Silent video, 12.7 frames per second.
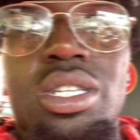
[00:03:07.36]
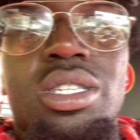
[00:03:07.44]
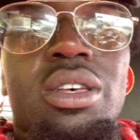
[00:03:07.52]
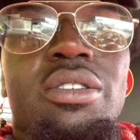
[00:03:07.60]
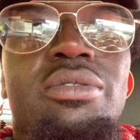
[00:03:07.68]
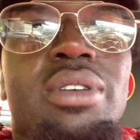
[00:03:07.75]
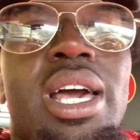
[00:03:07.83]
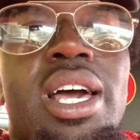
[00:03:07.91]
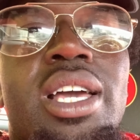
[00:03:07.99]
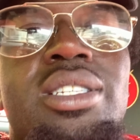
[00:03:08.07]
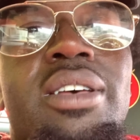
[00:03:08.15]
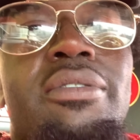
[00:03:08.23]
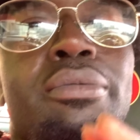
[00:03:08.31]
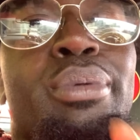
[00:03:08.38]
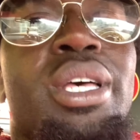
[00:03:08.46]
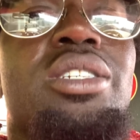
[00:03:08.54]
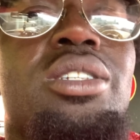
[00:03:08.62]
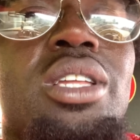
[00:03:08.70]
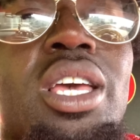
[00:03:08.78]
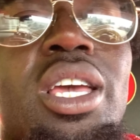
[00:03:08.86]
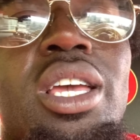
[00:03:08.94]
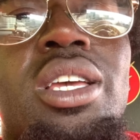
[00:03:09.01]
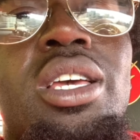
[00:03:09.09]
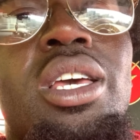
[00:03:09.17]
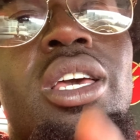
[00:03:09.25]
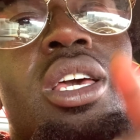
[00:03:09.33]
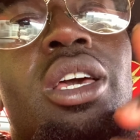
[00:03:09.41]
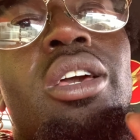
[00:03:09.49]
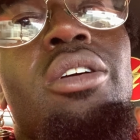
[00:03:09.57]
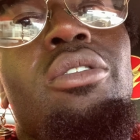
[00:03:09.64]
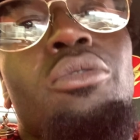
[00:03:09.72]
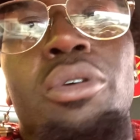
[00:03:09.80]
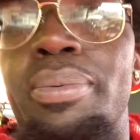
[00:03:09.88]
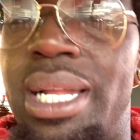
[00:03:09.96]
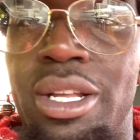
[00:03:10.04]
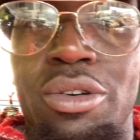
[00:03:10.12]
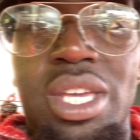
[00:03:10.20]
yourself, guys. Have a blessed day. We're about to go